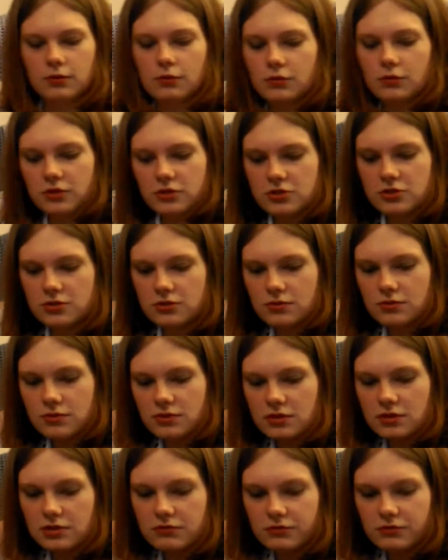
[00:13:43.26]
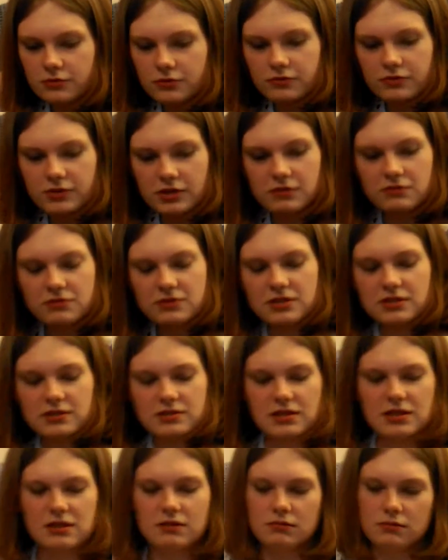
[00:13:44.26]
1, 2, 3, 4, 5, 6,
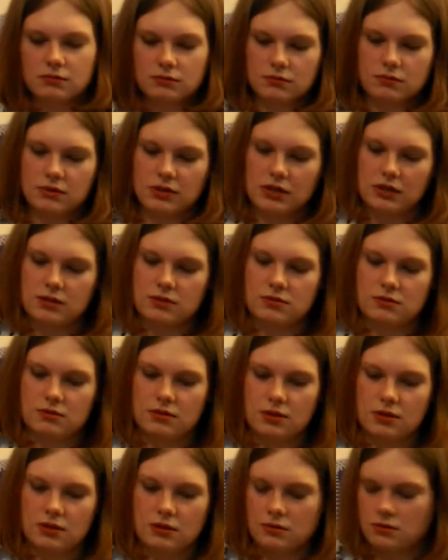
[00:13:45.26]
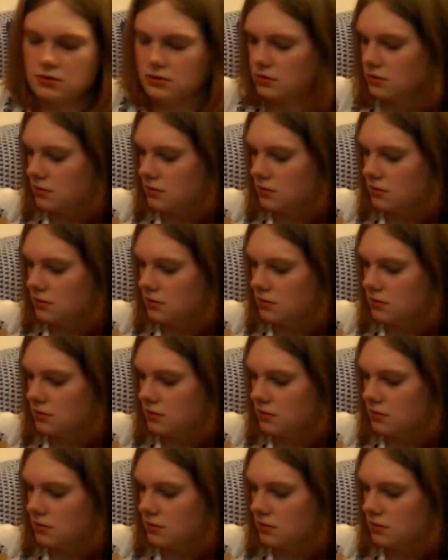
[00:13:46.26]
is that it? Is there anything else?